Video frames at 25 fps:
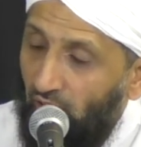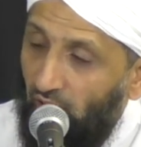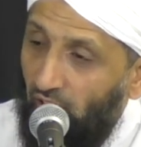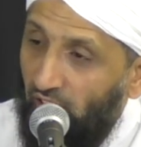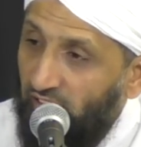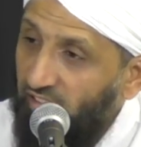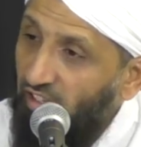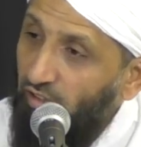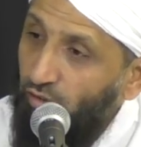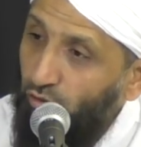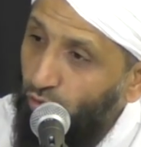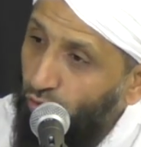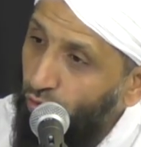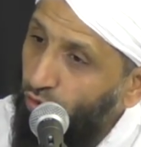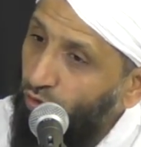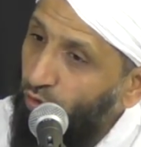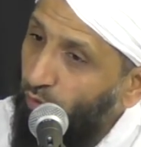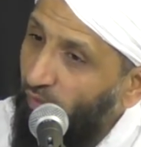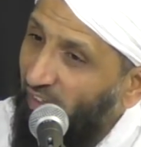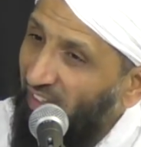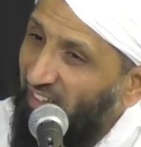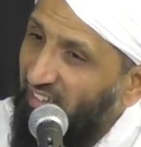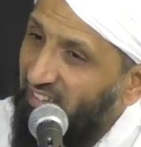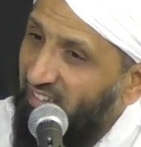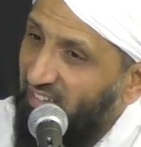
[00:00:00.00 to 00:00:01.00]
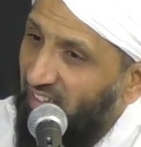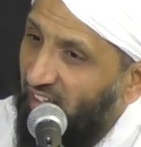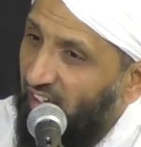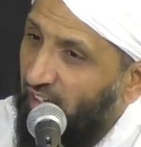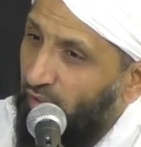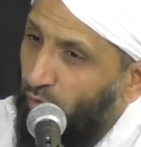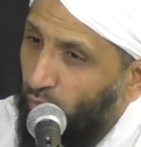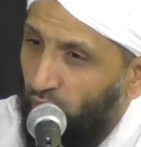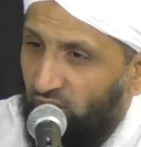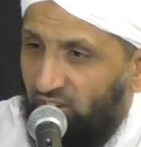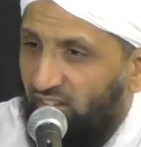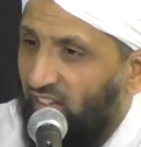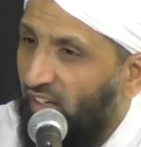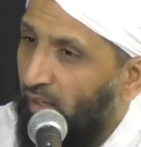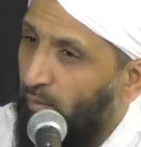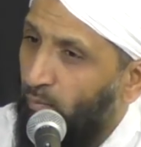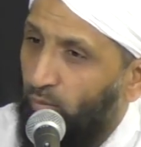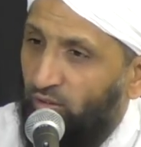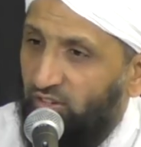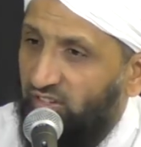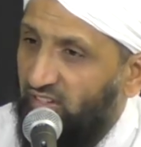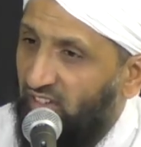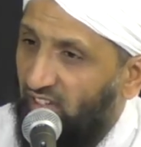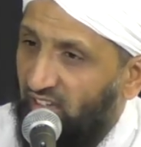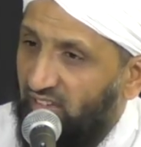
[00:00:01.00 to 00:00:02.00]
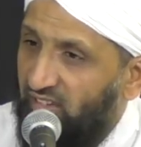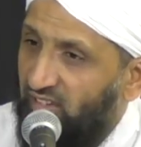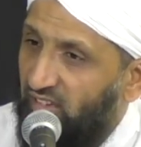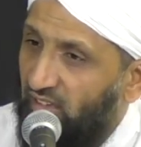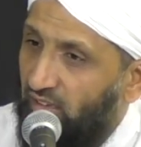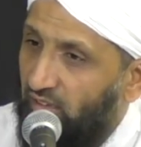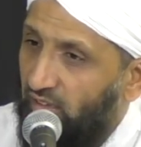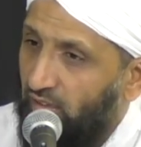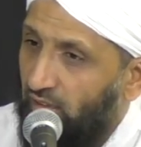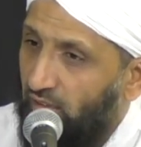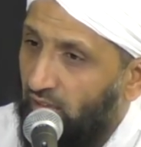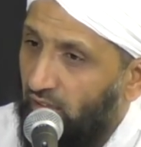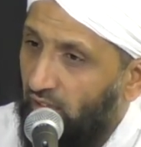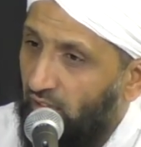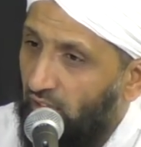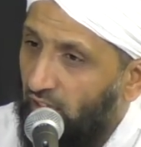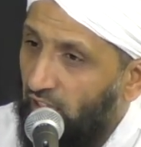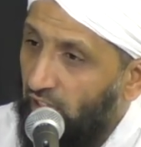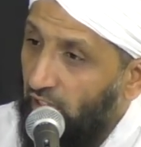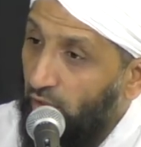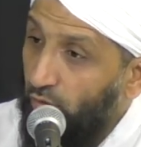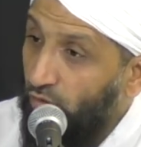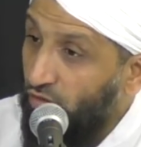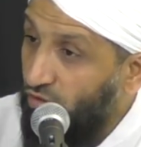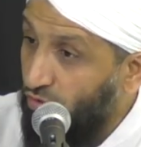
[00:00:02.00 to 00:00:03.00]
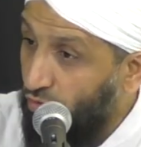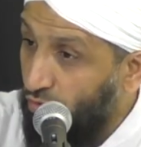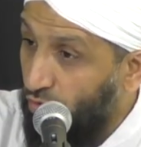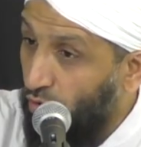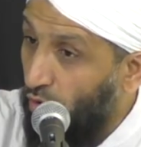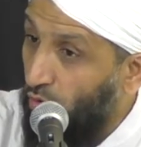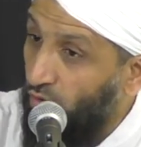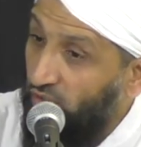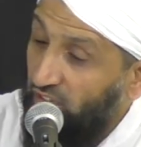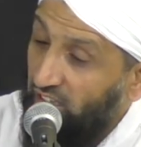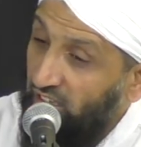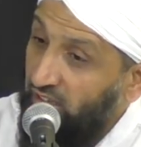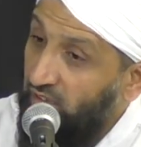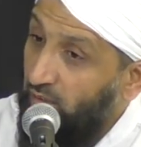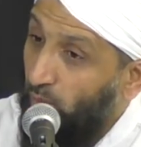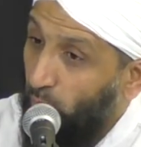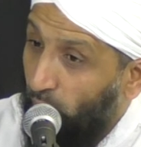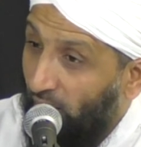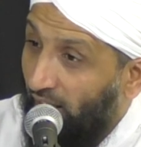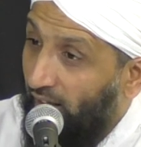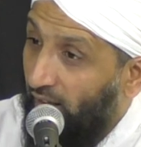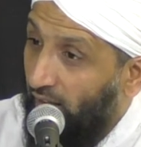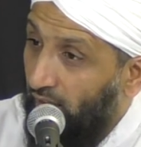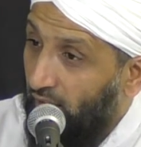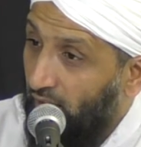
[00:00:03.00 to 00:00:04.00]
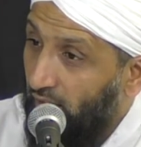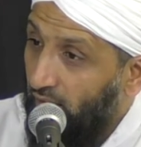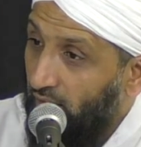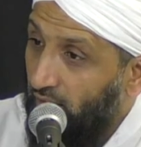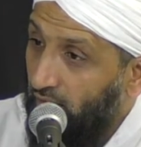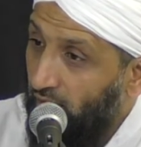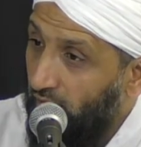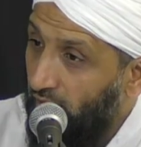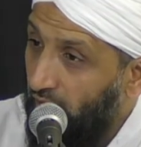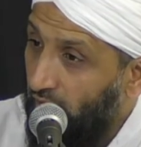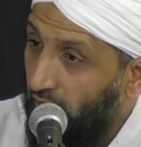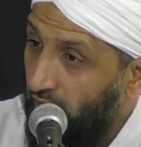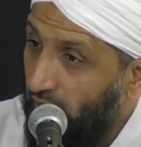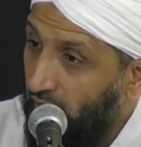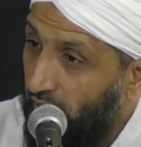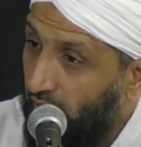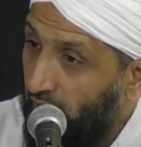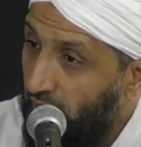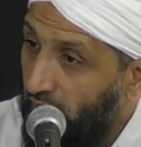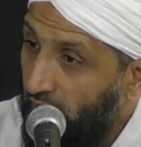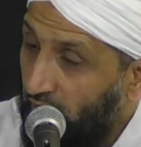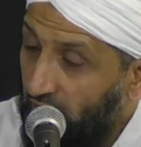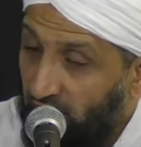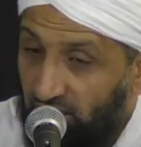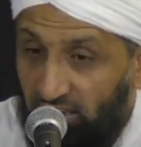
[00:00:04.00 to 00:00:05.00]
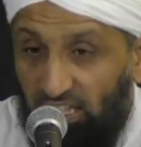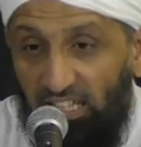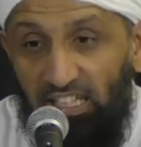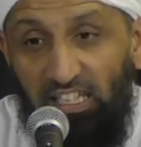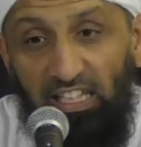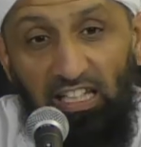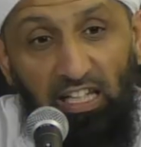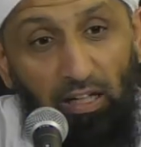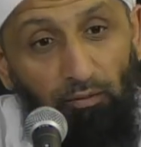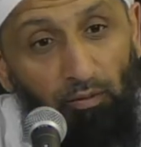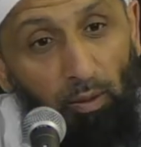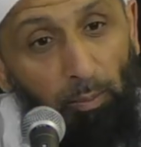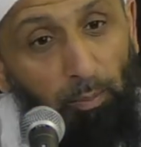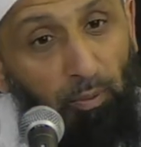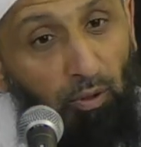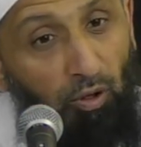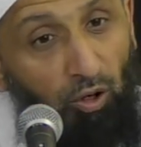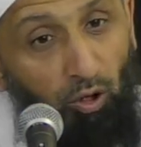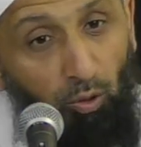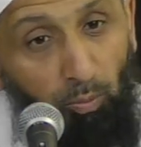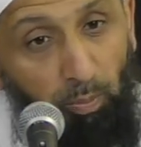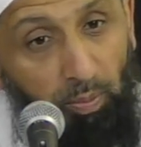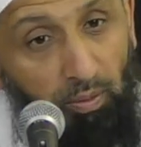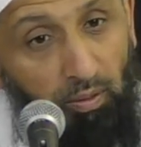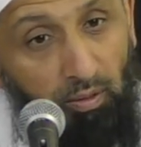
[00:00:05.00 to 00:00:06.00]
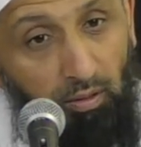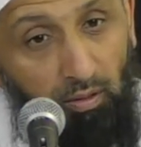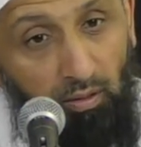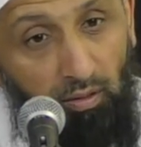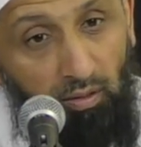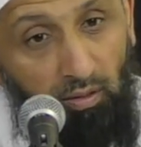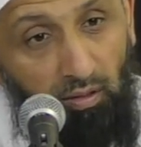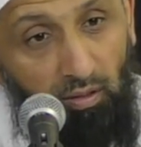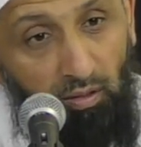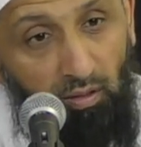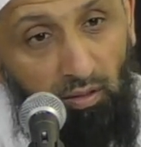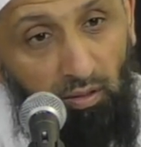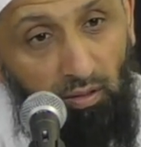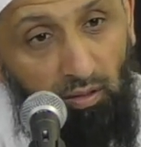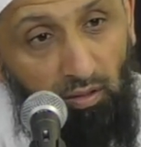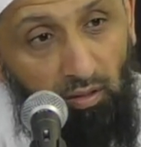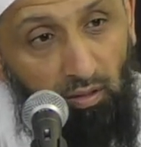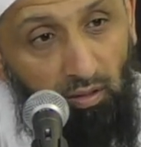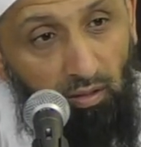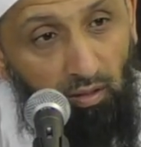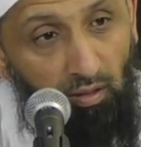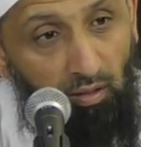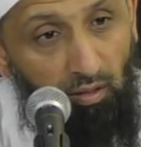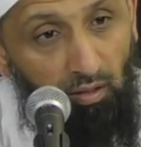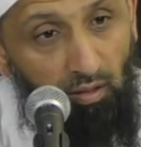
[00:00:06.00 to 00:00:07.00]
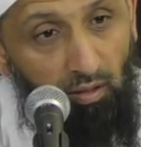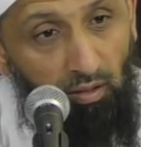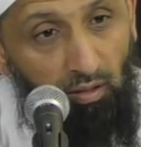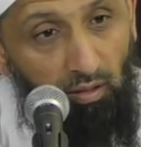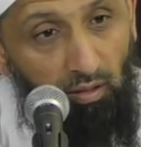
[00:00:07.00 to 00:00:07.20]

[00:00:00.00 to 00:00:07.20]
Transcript: Hazrat Yusuf alayhi salatu wasalam was tested. He was thrown in the well. Did he give up hope? No.